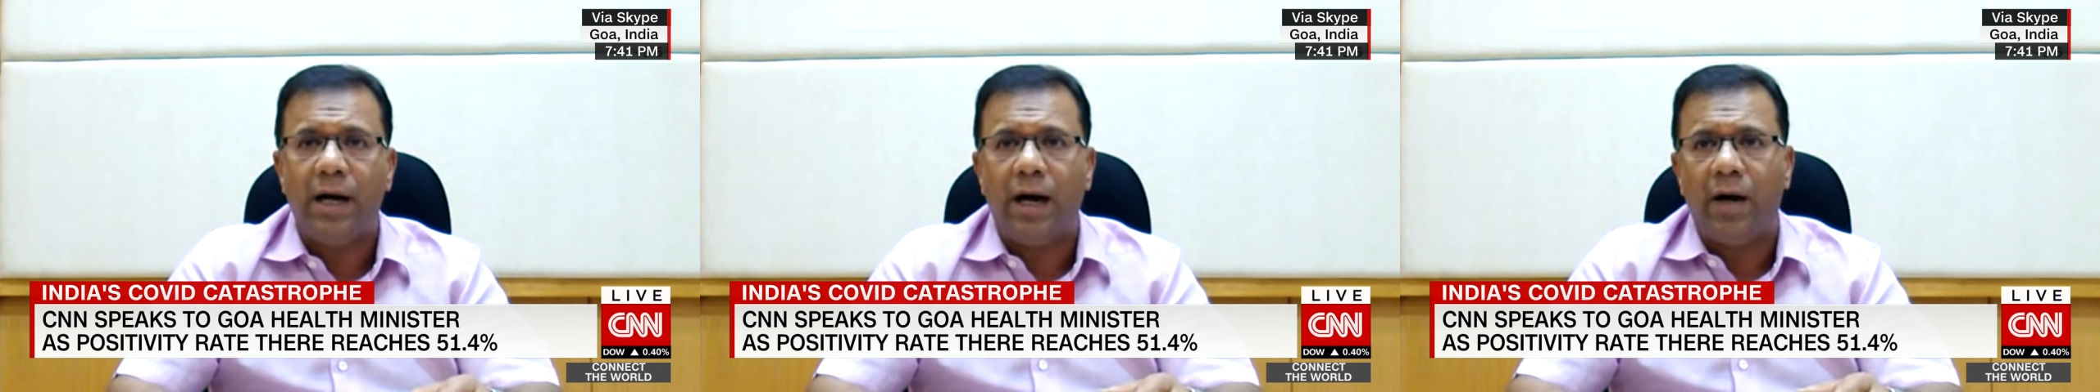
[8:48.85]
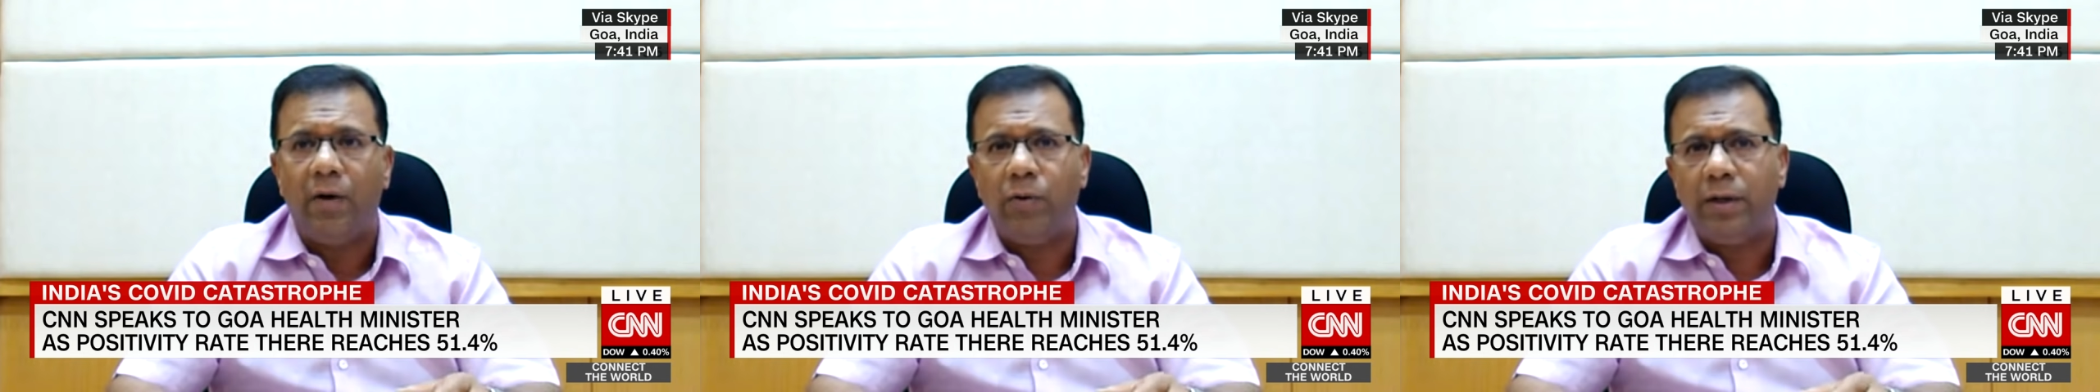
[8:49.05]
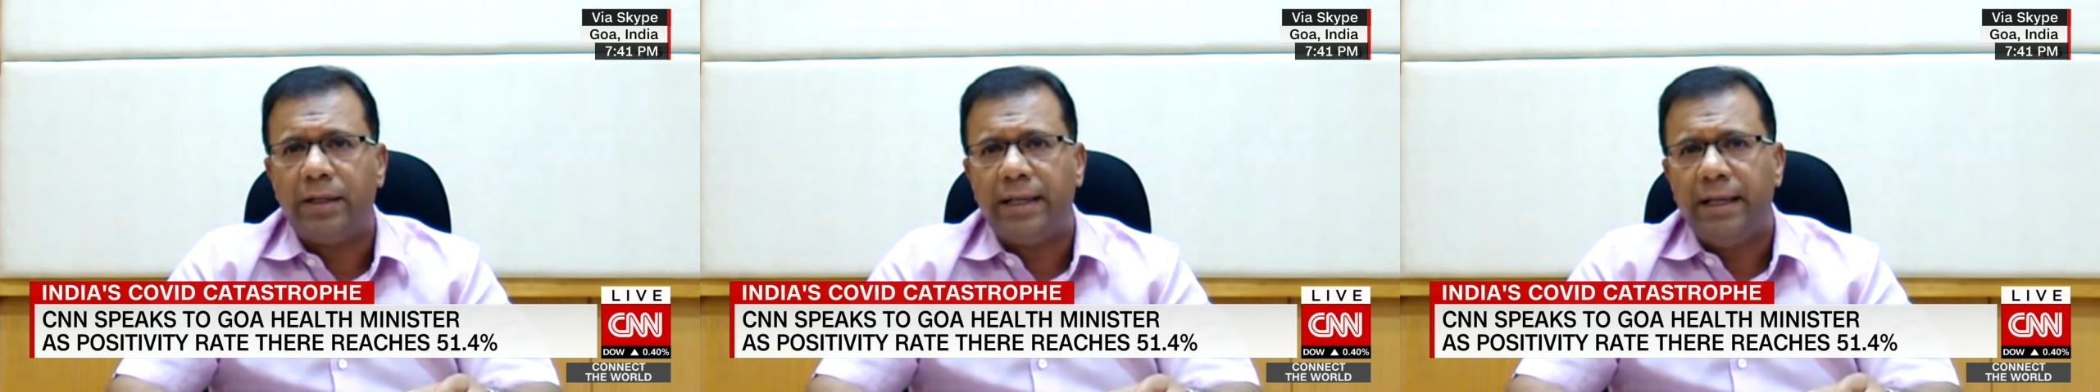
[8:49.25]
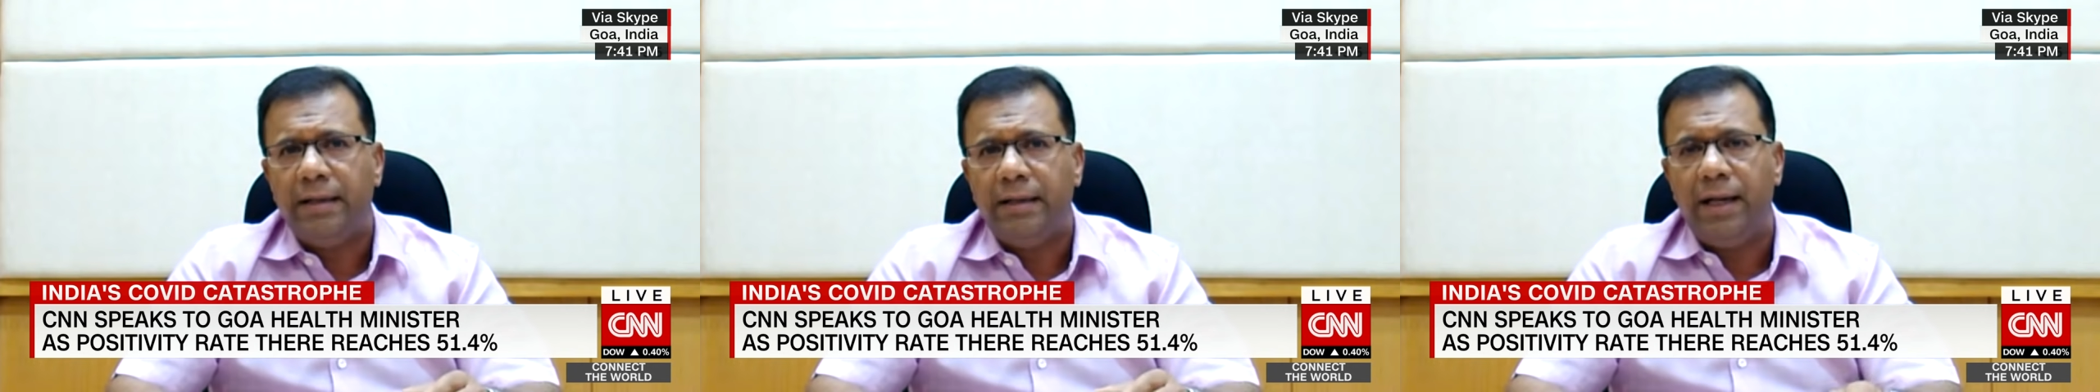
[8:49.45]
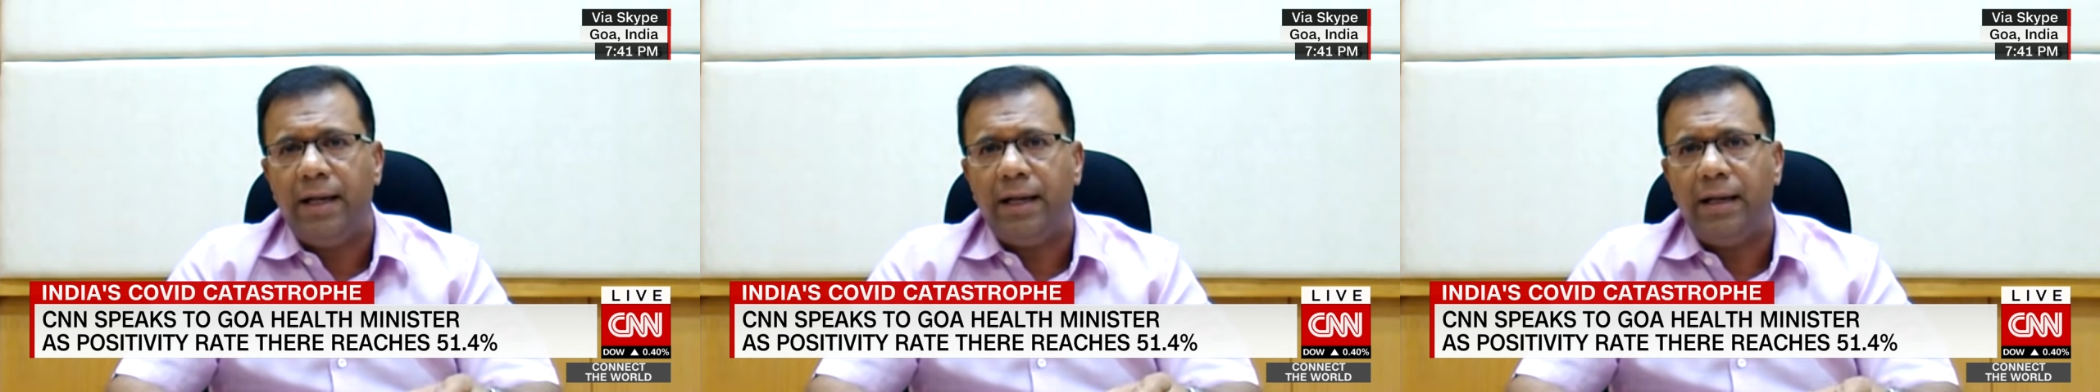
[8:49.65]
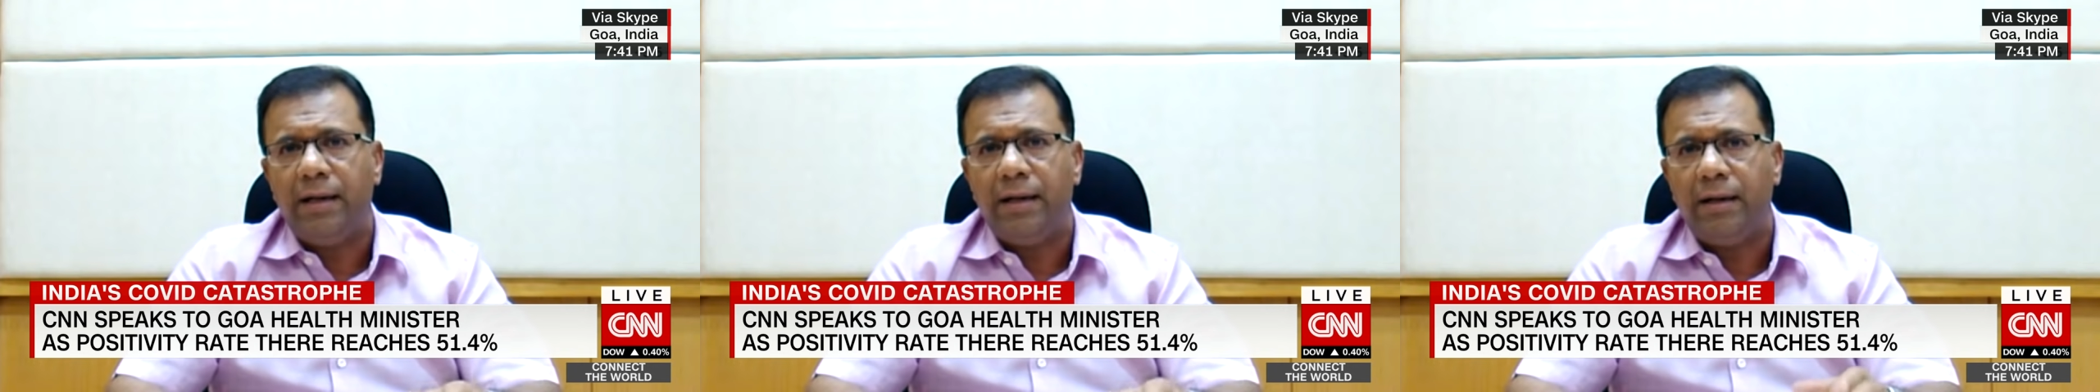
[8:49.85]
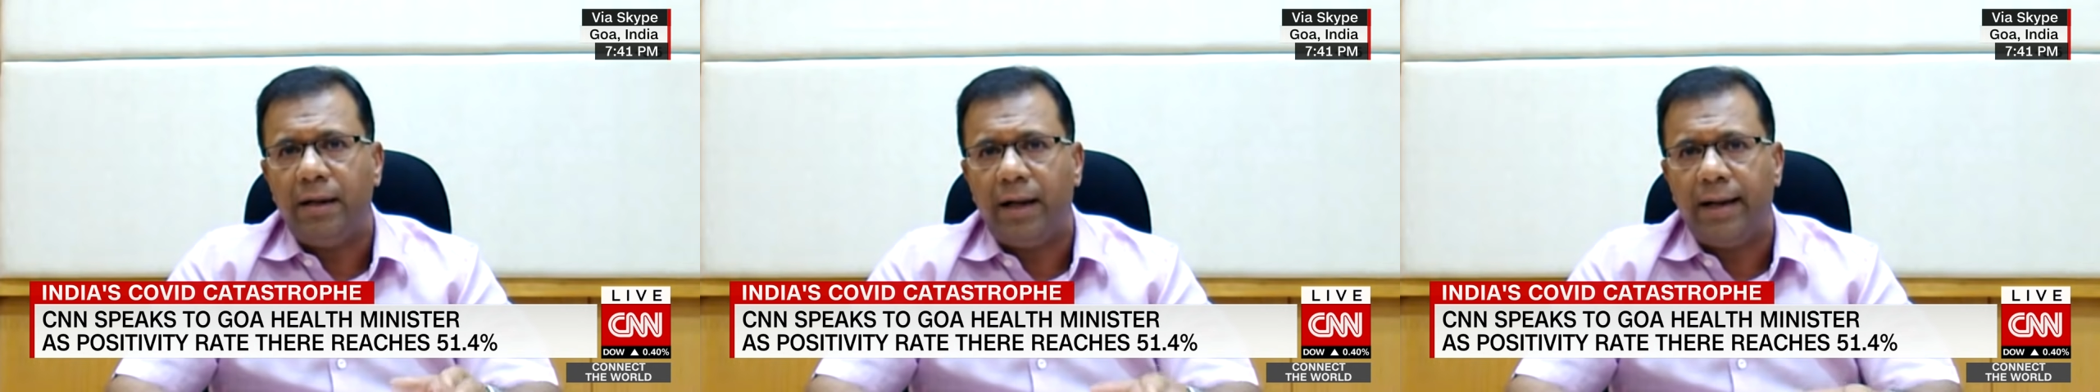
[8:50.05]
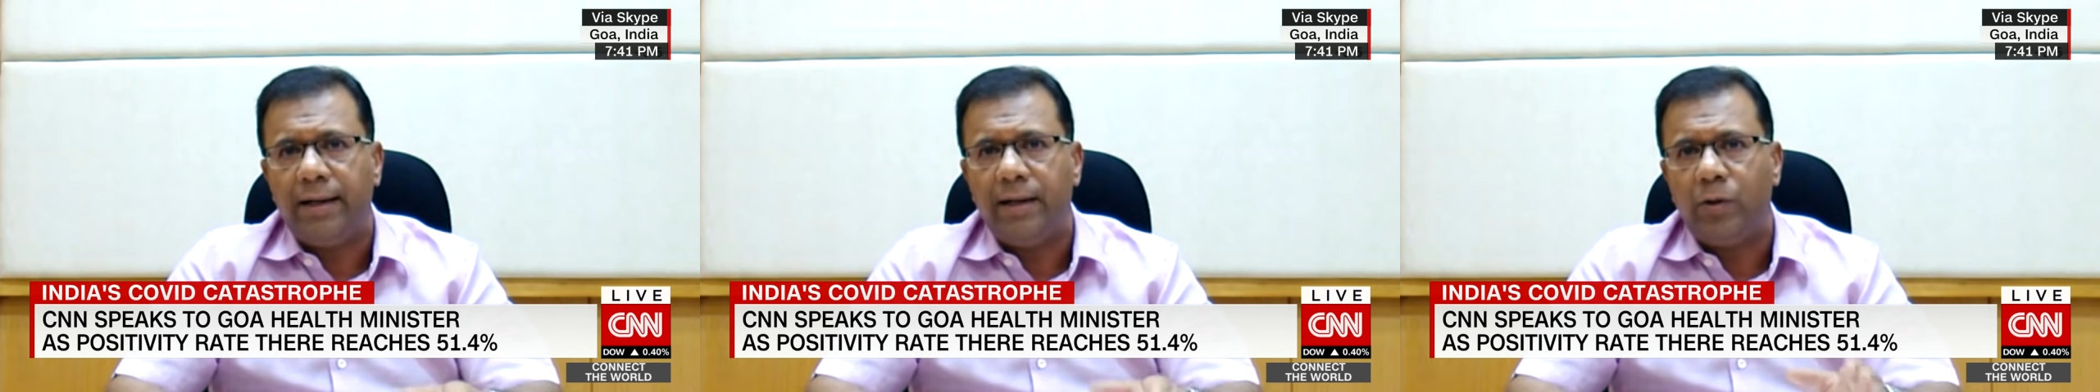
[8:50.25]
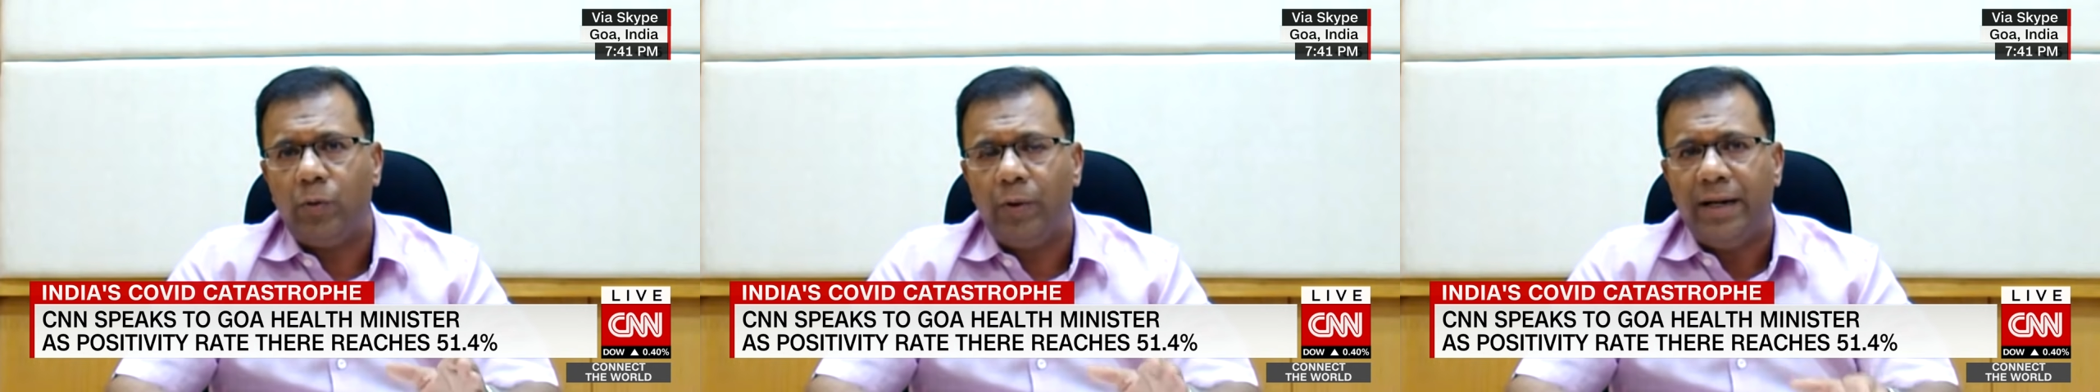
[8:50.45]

are working day and night,